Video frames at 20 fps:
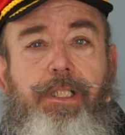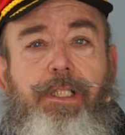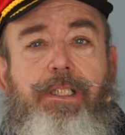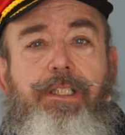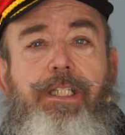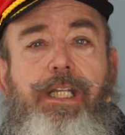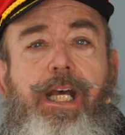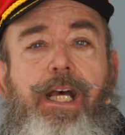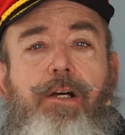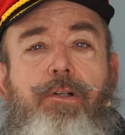
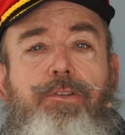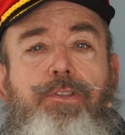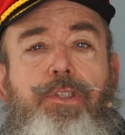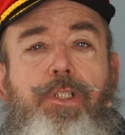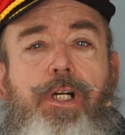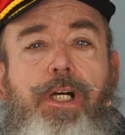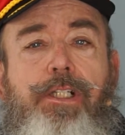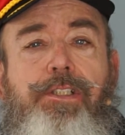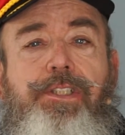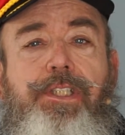Now
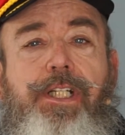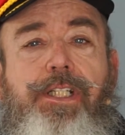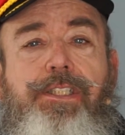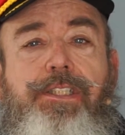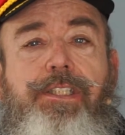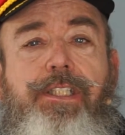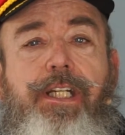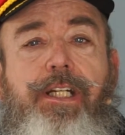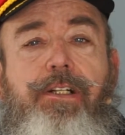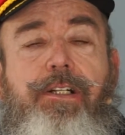draw just
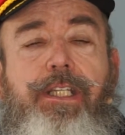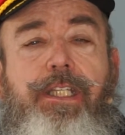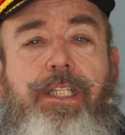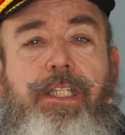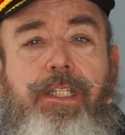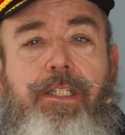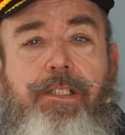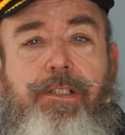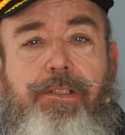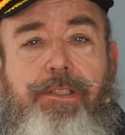their
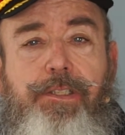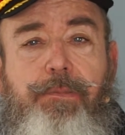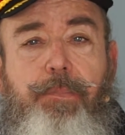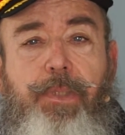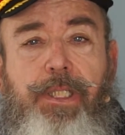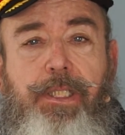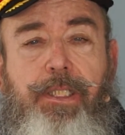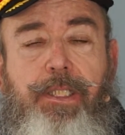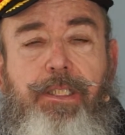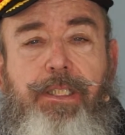ears,
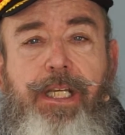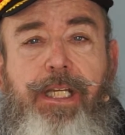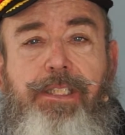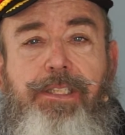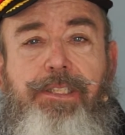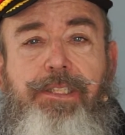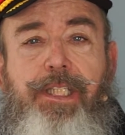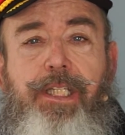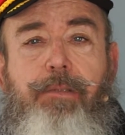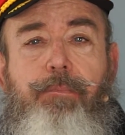picking that
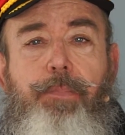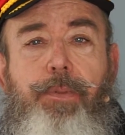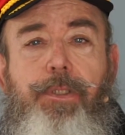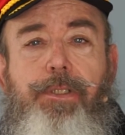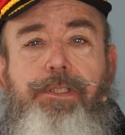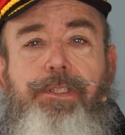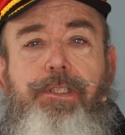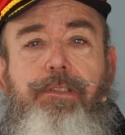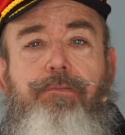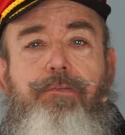same
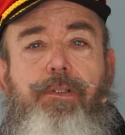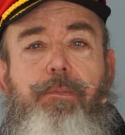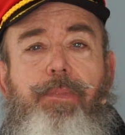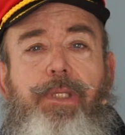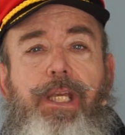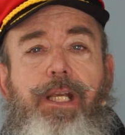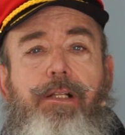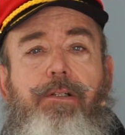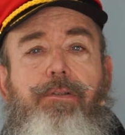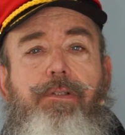person from
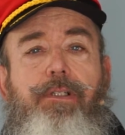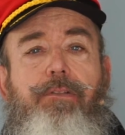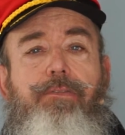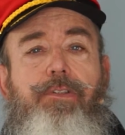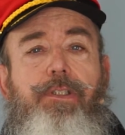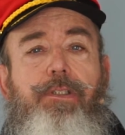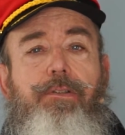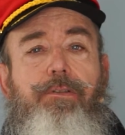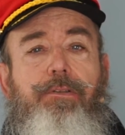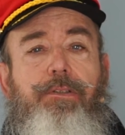gallery
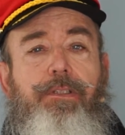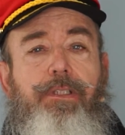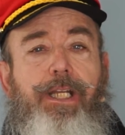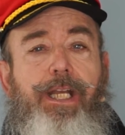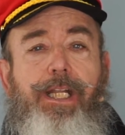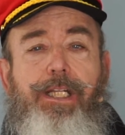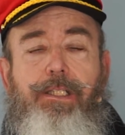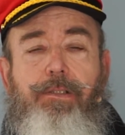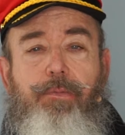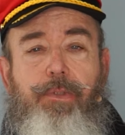view.
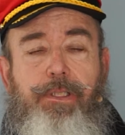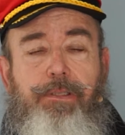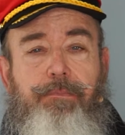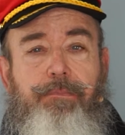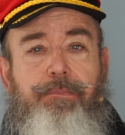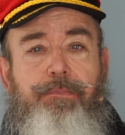Anyone.